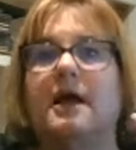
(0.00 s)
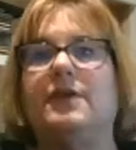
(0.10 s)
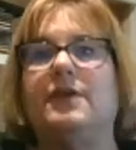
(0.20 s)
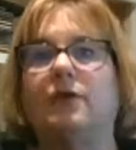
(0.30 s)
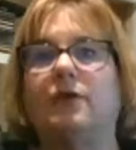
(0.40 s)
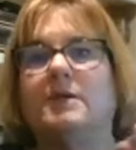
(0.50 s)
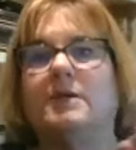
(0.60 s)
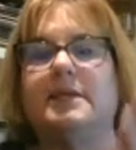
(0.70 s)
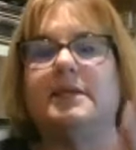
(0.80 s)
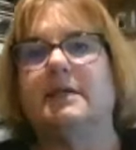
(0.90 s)
the other
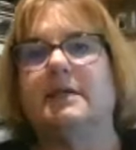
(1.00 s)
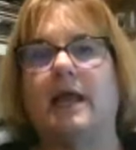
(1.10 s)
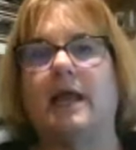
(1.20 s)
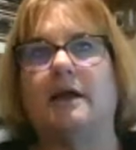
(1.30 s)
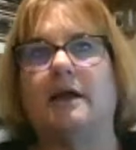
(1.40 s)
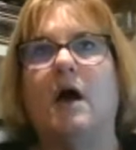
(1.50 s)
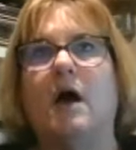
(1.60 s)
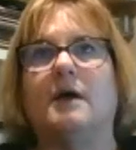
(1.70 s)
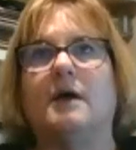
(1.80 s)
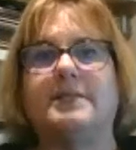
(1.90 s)
ones need to kind of
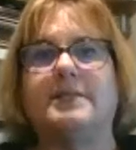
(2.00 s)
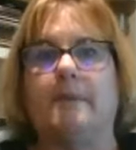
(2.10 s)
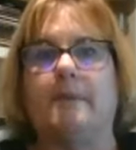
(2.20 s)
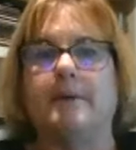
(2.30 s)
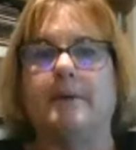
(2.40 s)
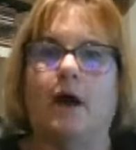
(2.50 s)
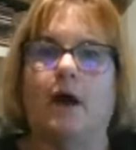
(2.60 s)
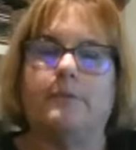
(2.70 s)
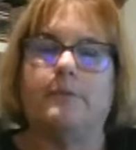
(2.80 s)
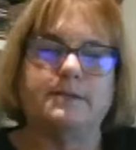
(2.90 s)
step up and
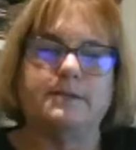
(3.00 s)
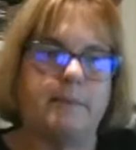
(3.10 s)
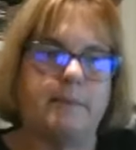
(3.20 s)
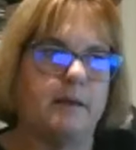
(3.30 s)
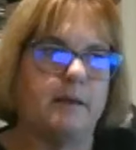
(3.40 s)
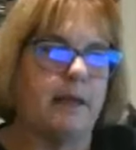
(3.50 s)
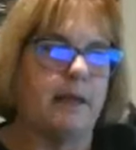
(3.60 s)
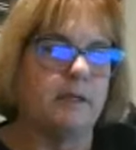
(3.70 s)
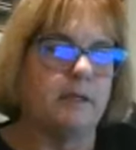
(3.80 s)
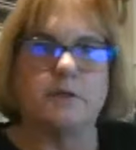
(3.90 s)
help things get back in balance.